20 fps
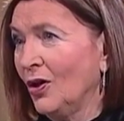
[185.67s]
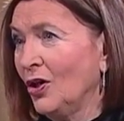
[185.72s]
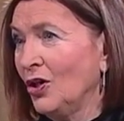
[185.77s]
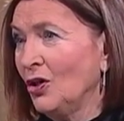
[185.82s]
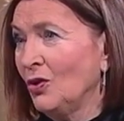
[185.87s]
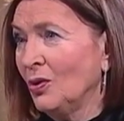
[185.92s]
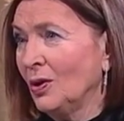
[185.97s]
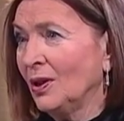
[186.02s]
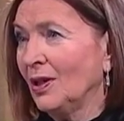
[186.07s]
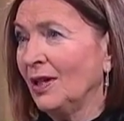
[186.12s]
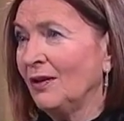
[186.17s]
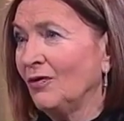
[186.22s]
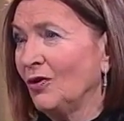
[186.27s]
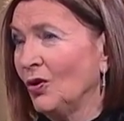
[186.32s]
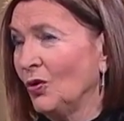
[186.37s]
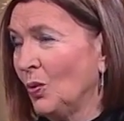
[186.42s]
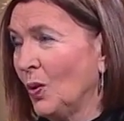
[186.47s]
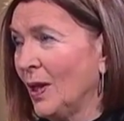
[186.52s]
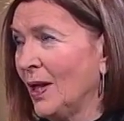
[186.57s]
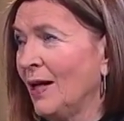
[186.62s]
or a Unilever
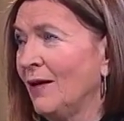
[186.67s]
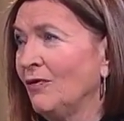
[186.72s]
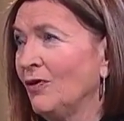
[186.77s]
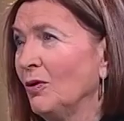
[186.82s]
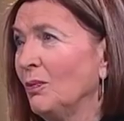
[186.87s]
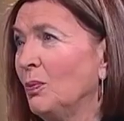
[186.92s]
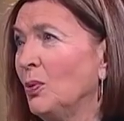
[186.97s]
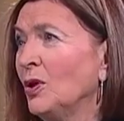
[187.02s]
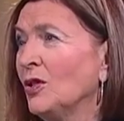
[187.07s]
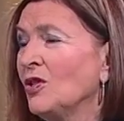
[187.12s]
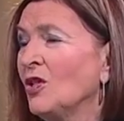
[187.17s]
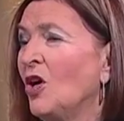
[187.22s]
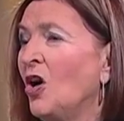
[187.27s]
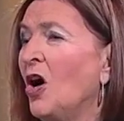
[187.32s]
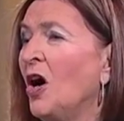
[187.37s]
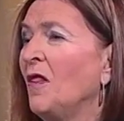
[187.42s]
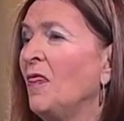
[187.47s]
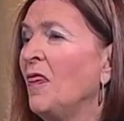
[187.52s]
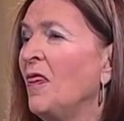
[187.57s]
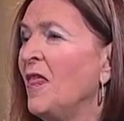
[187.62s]
or whatever, puts
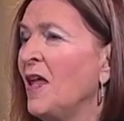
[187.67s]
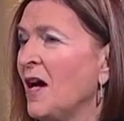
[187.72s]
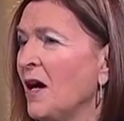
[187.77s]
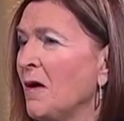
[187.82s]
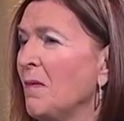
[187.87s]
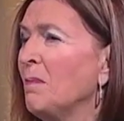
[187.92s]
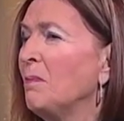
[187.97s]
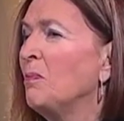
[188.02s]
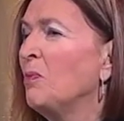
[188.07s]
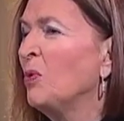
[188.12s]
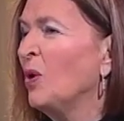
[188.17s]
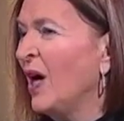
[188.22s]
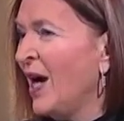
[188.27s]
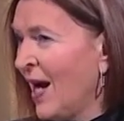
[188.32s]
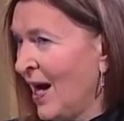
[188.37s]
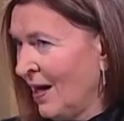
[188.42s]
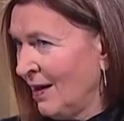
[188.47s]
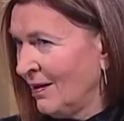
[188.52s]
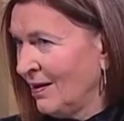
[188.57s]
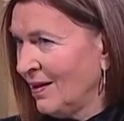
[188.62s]
on their
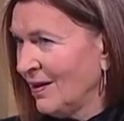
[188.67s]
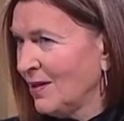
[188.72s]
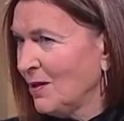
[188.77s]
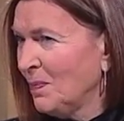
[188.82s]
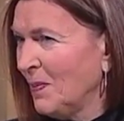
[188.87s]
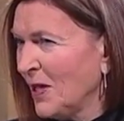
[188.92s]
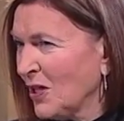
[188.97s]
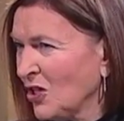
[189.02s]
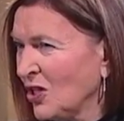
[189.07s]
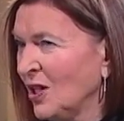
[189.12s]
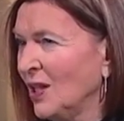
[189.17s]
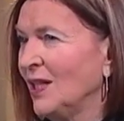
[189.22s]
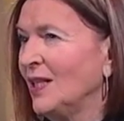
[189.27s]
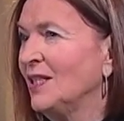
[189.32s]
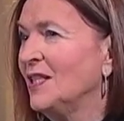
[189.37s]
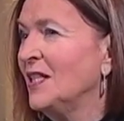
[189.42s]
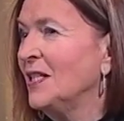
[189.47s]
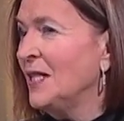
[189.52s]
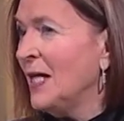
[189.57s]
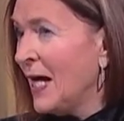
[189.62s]
brand, mm-hmm. especially
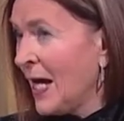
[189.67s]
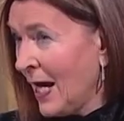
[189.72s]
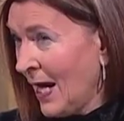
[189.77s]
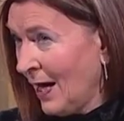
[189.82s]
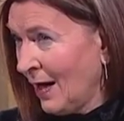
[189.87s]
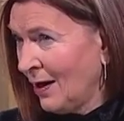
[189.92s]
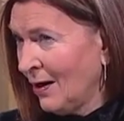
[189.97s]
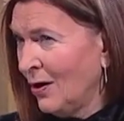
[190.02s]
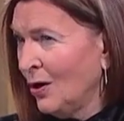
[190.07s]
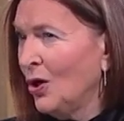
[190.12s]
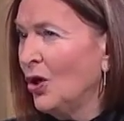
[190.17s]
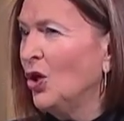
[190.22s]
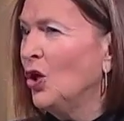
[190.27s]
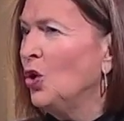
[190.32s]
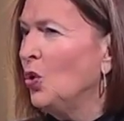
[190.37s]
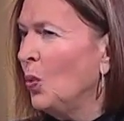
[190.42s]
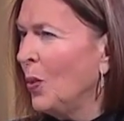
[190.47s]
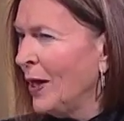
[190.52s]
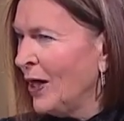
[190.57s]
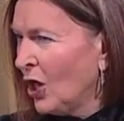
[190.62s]
today,
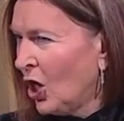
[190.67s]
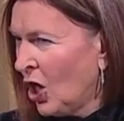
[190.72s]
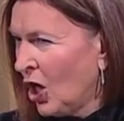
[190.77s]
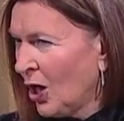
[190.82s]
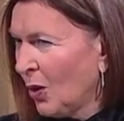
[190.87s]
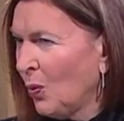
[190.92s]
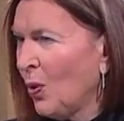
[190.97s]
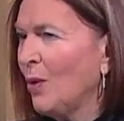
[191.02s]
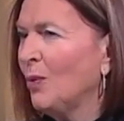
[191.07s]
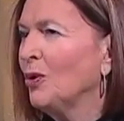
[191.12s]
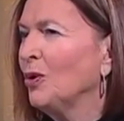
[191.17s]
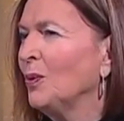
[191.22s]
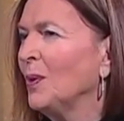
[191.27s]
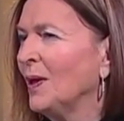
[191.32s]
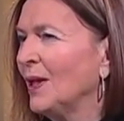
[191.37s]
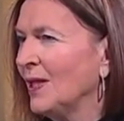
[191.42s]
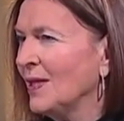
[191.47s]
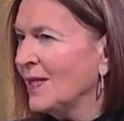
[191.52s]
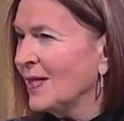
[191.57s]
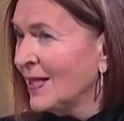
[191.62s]
who we are, what we're
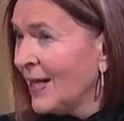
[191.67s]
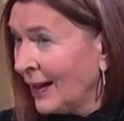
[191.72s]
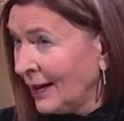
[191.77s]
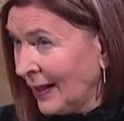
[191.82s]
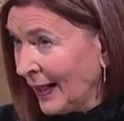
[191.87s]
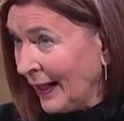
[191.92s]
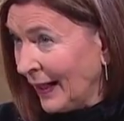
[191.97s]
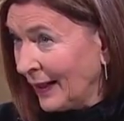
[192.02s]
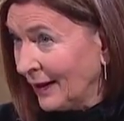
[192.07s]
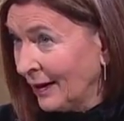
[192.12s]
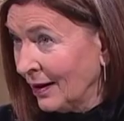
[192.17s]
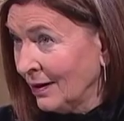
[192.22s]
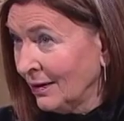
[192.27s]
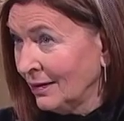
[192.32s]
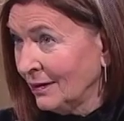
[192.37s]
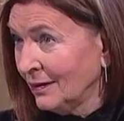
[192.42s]
really selling.